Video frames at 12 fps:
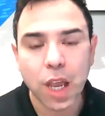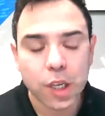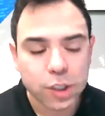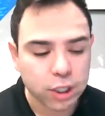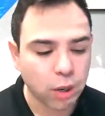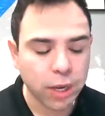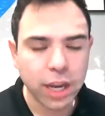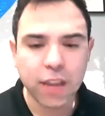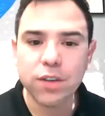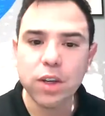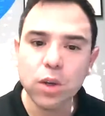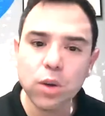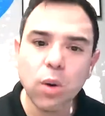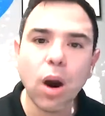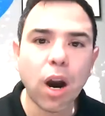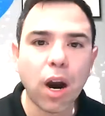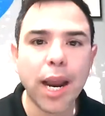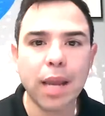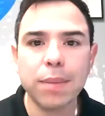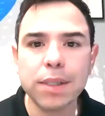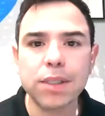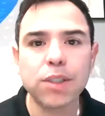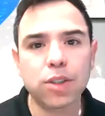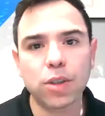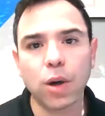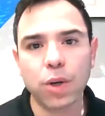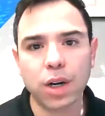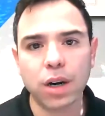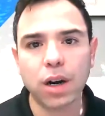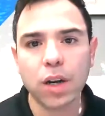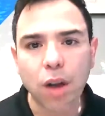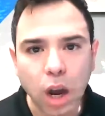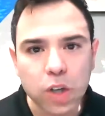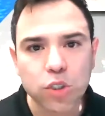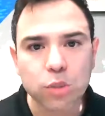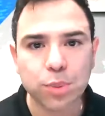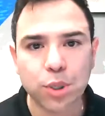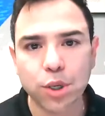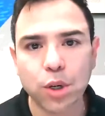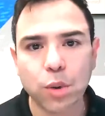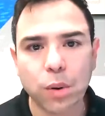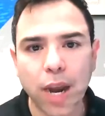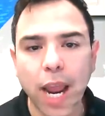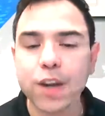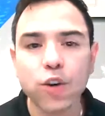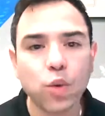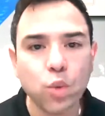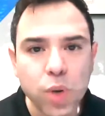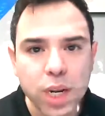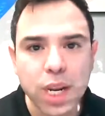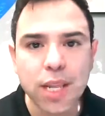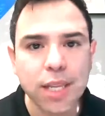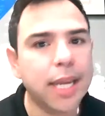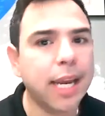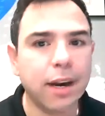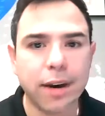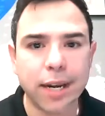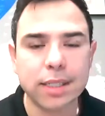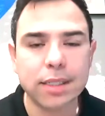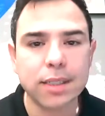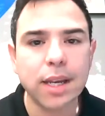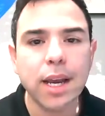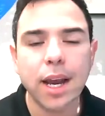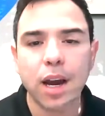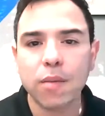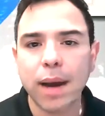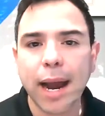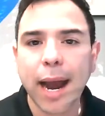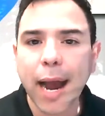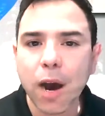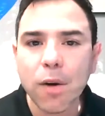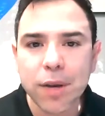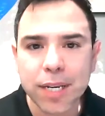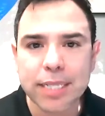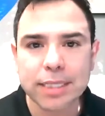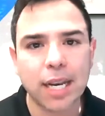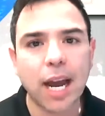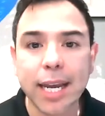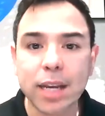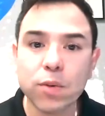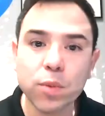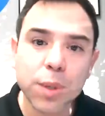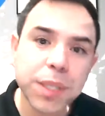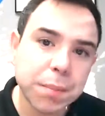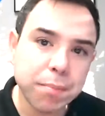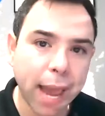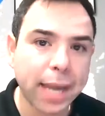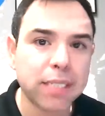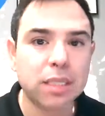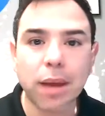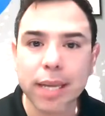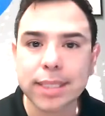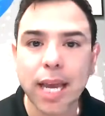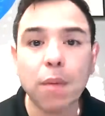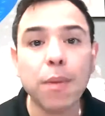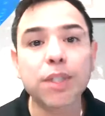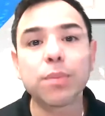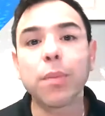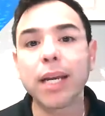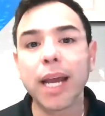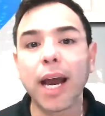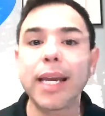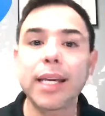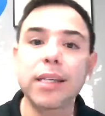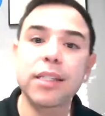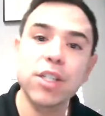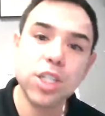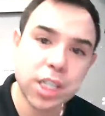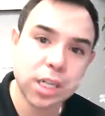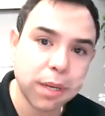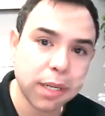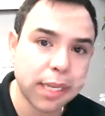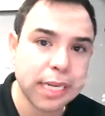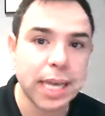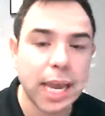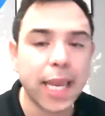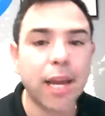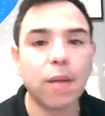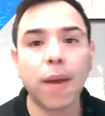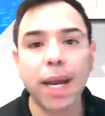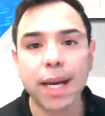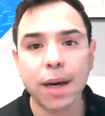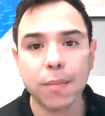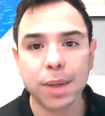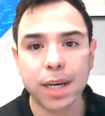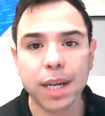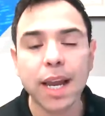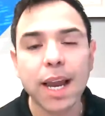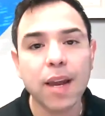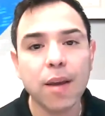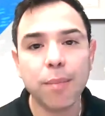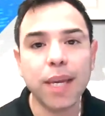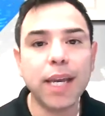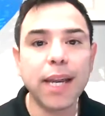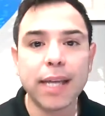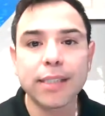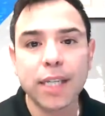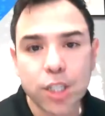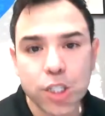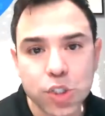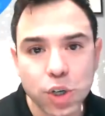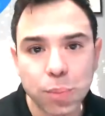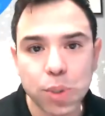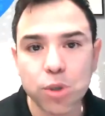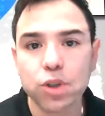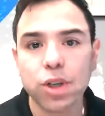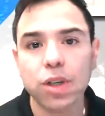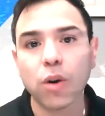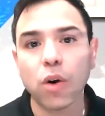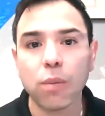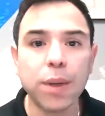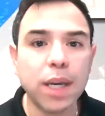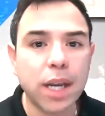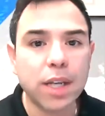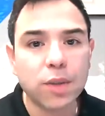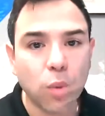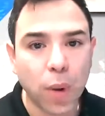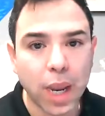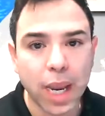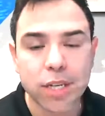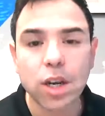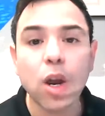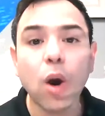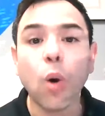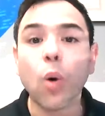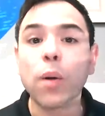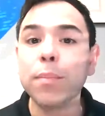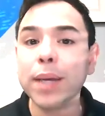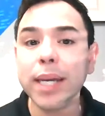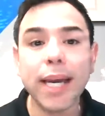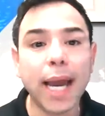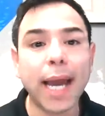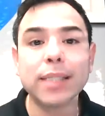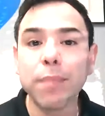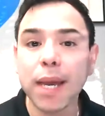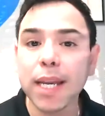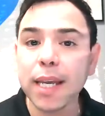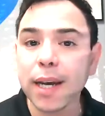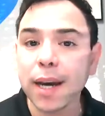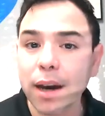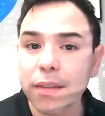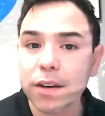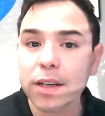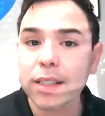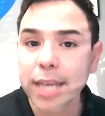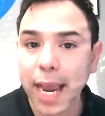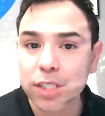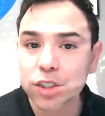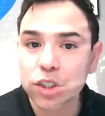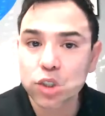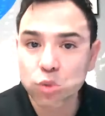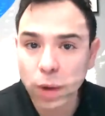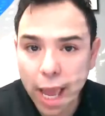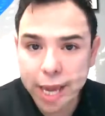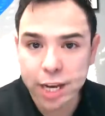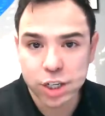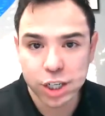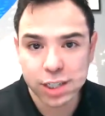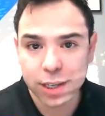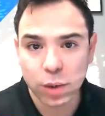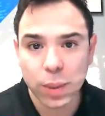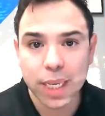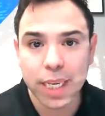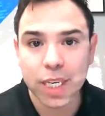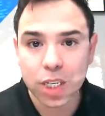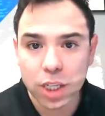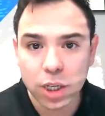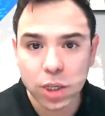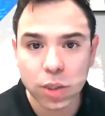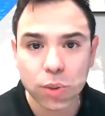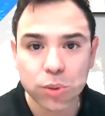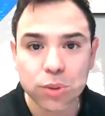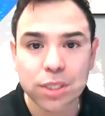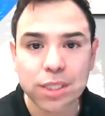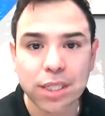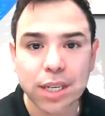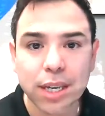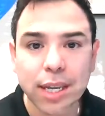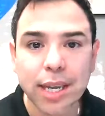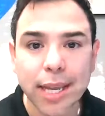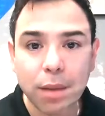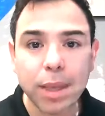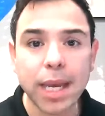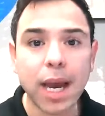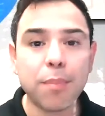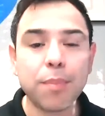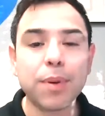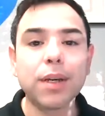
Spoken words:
So if you are a business owner, an entrepreneur, and you're really curious about how it is that I can really maximize how much money I can legitimately take out of my company, be it as a distribution, or be it as a wage, or be it as many other tax strategies that we can use, hit me up.